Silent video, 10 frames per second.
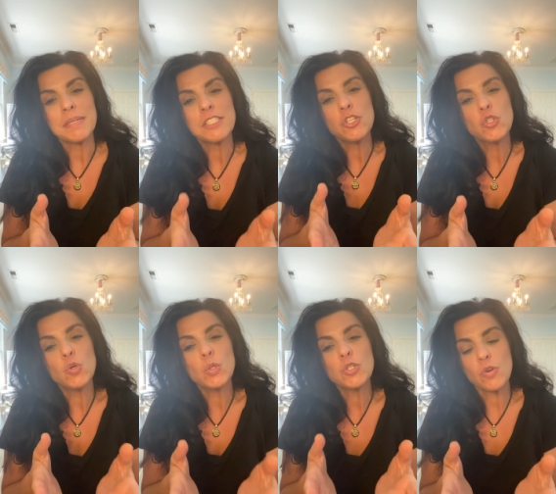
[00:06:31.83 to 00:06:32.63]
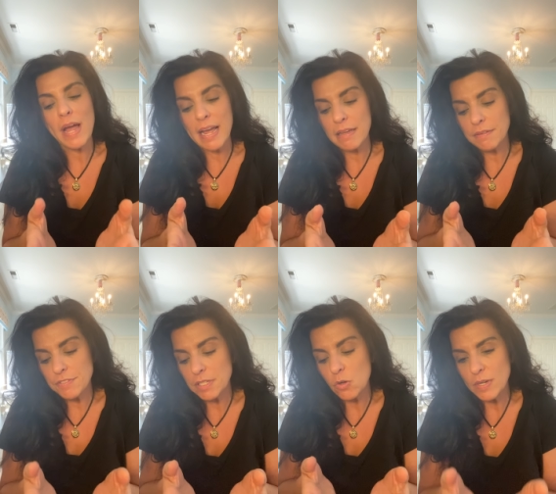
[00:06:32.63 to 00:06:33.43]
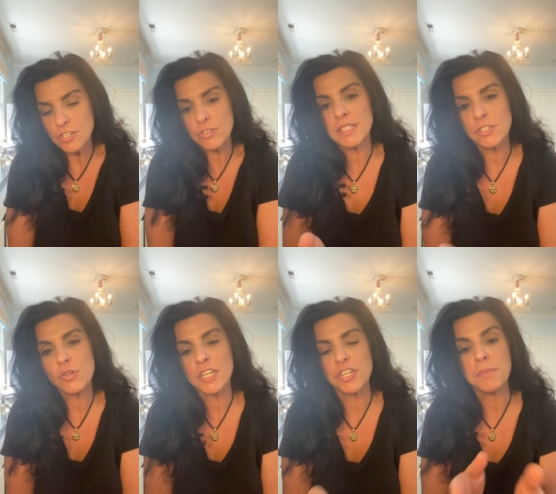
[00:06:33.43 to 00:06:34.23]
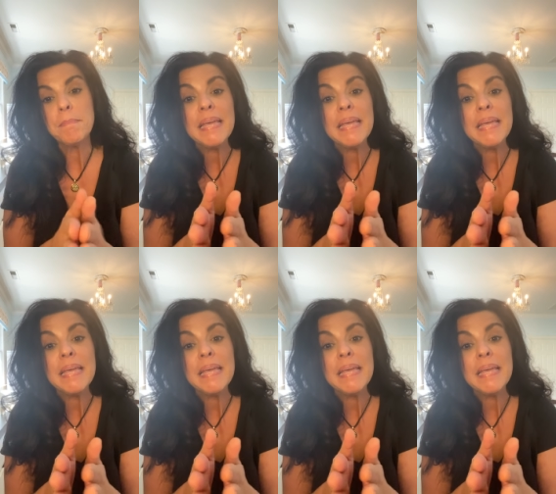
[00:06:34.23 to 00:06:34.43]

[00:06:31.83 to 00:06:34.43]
It's a dual track of sequential instruction,